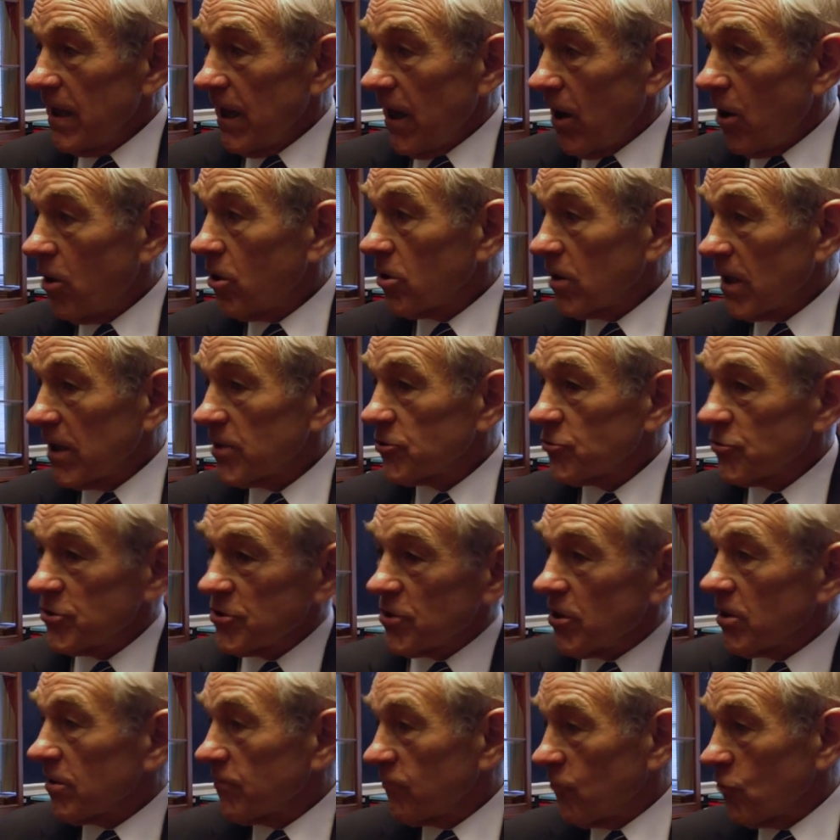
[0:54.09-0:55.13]
all countries
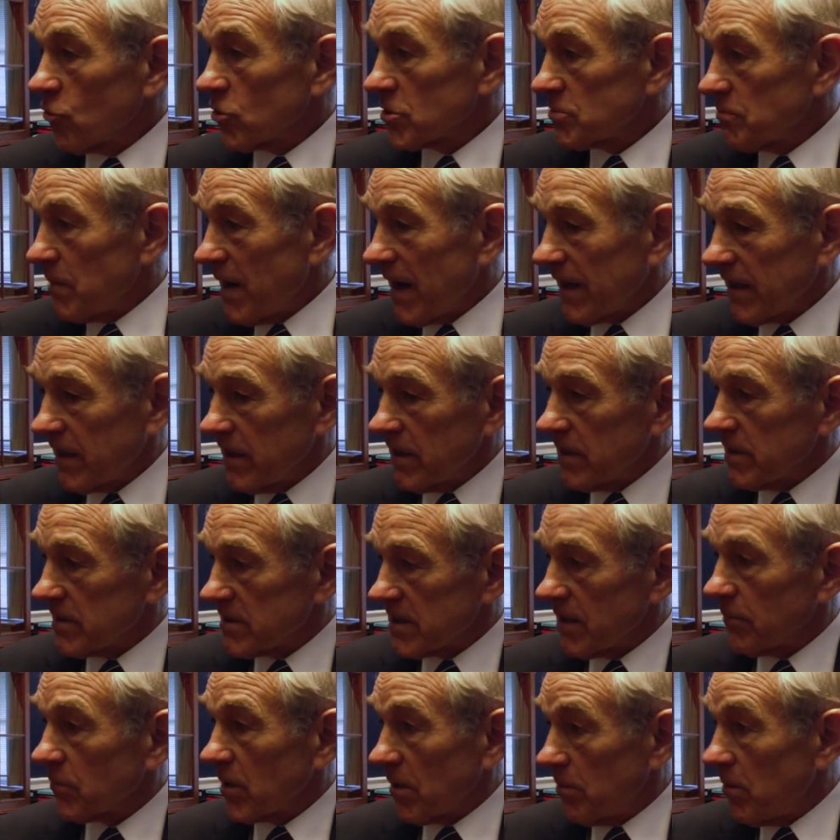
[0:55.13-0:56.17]
are forced back into
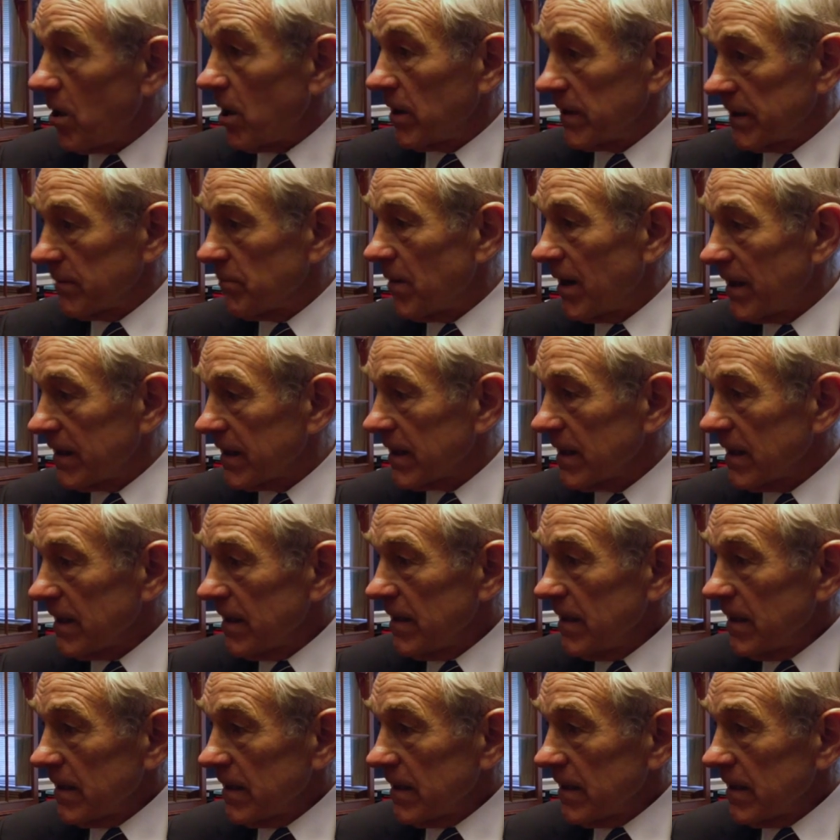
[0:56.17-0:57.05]
some commodity money.